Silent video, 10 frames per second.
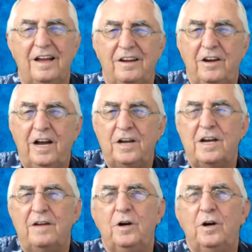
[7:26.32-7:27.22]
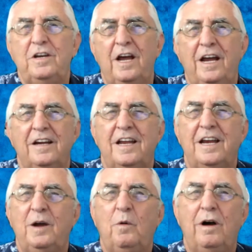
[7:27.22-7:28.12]
You guys have a good day. And then
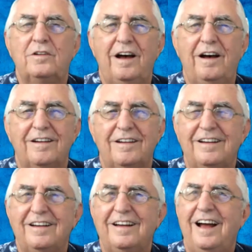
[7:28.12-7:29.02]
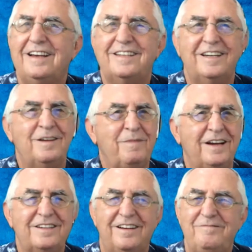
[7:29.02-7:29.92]
he walks out. I said to
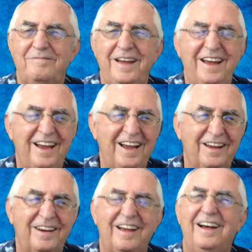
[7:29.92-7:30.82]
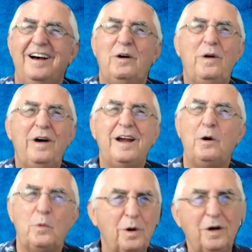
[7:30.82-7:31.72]
myself, man, what a
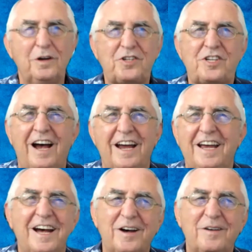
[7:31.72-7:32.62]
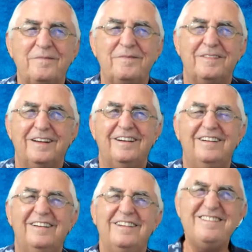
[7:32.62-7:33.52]
wuss I am.
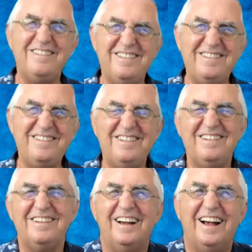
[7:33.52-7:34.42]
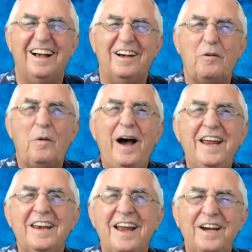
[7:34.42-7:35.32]
Ugh. Why
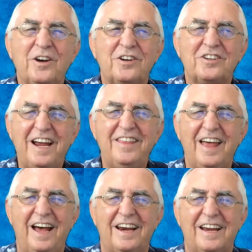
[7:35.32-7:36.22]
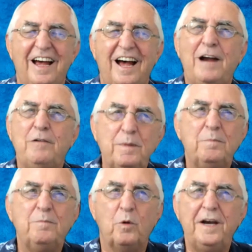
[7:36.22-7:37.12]
didn't I just say that? I
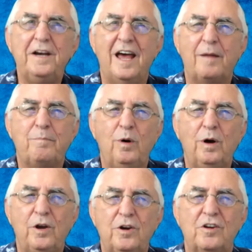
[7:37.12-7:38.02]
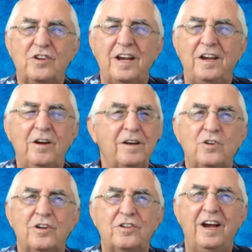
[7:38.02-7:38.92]
remember reading that book. You can
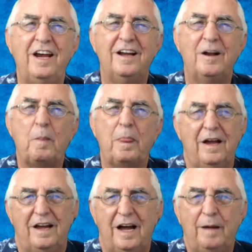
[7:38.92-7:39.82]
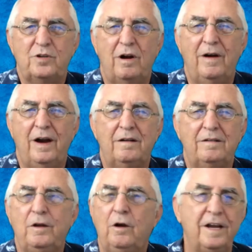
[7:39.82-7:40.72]
just say, I'm sorry.
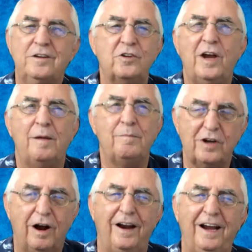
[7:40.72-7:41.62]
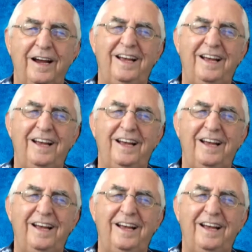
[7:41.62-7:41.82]
You don't need to say, I'm sorry.